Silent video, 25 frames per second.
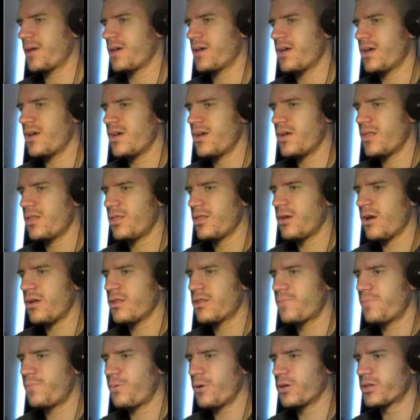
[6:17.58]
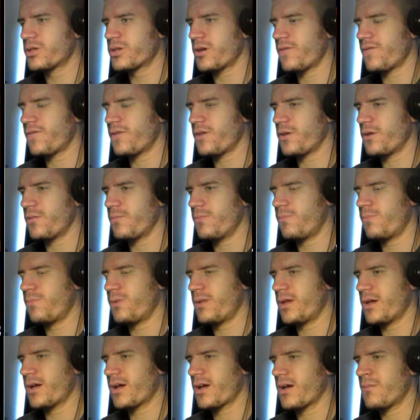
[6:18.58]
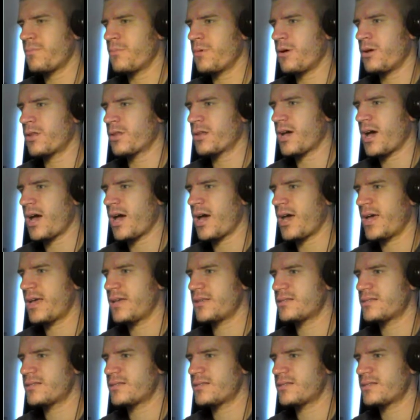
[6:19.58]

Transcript: Not both of you. Please, come on, guys.